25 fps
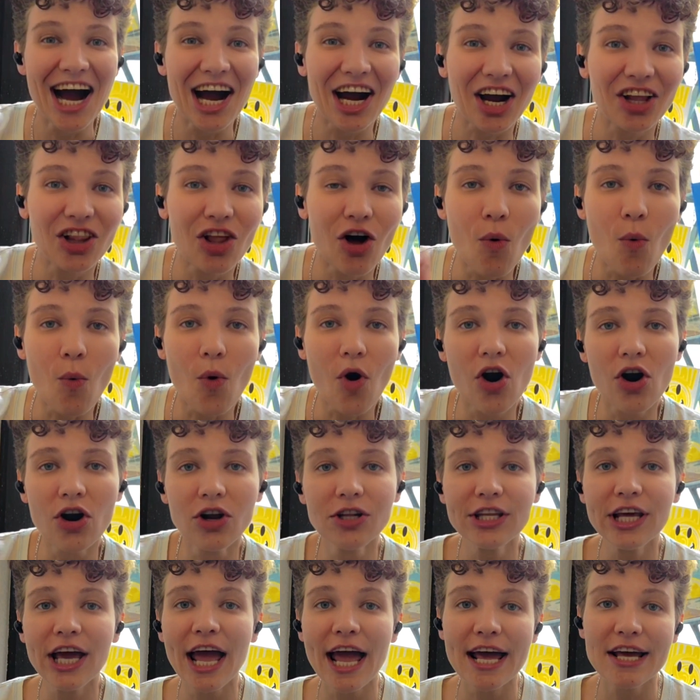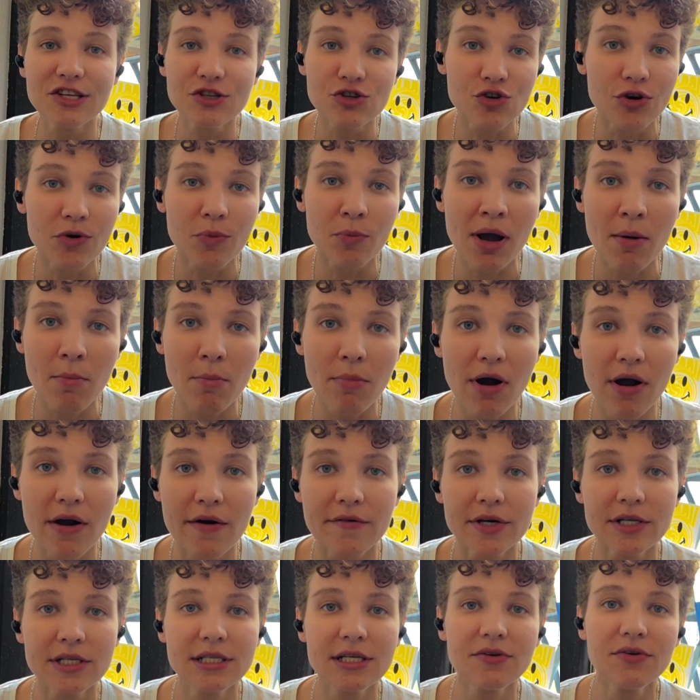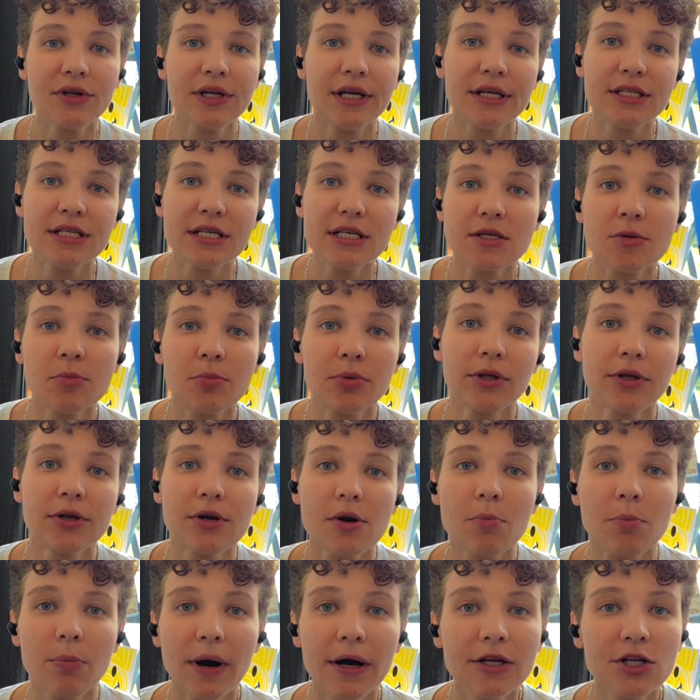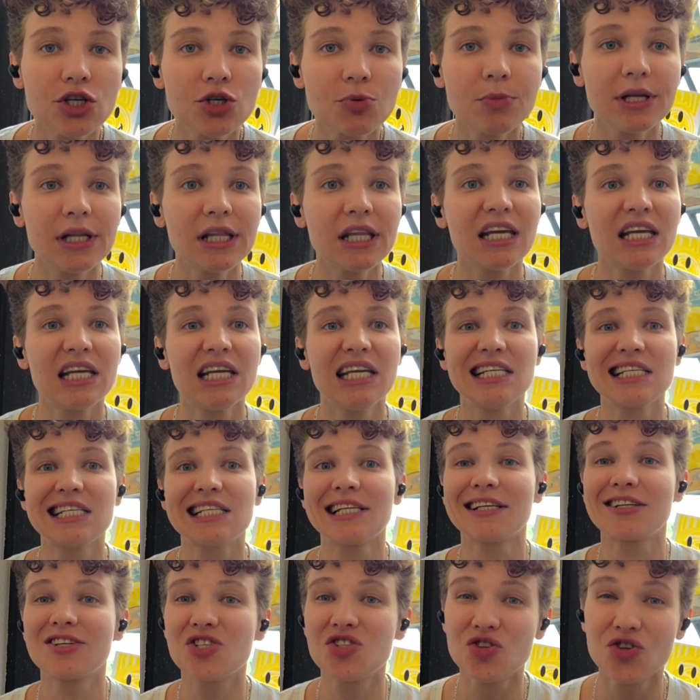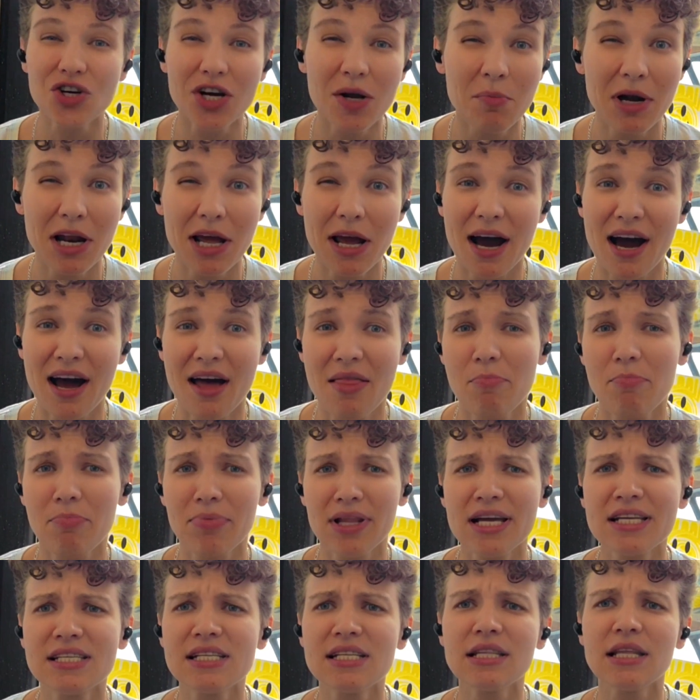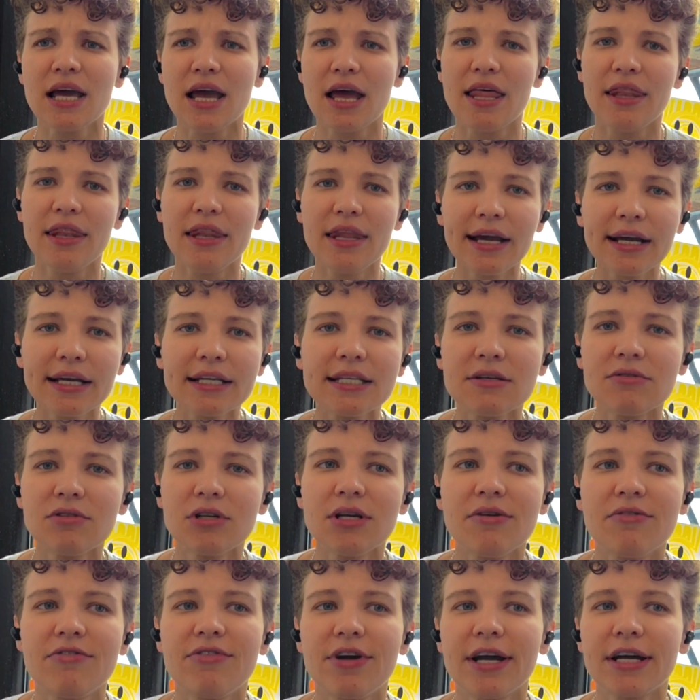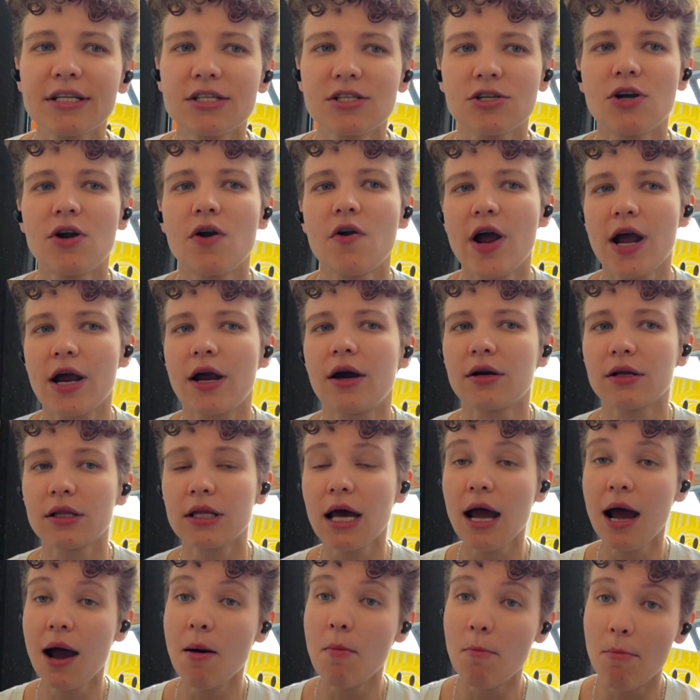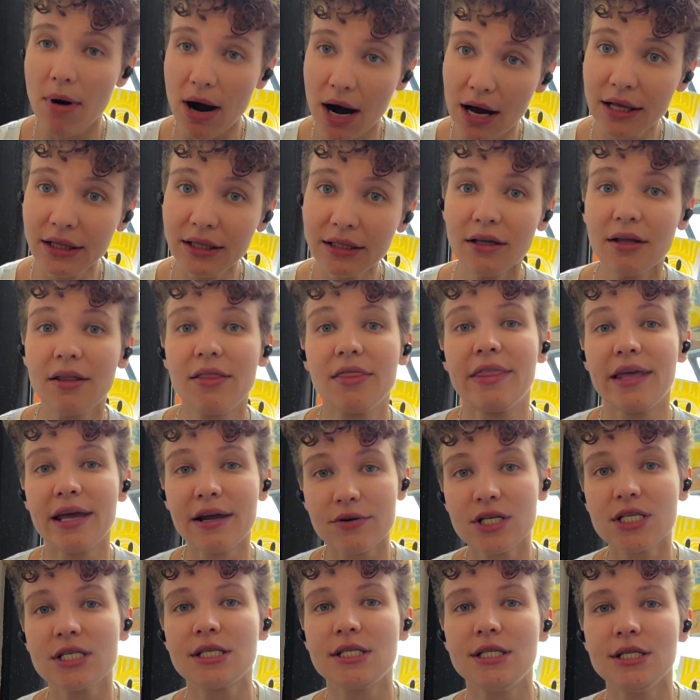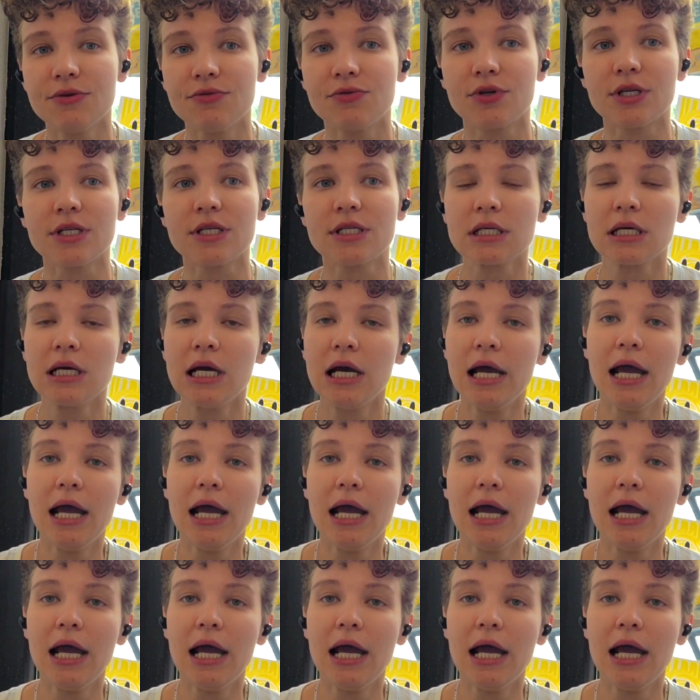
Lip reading: Hello world, as you remember, receiving a disciplinary punishment is extremely unpleasant and negatively affects your record. But there is a difference.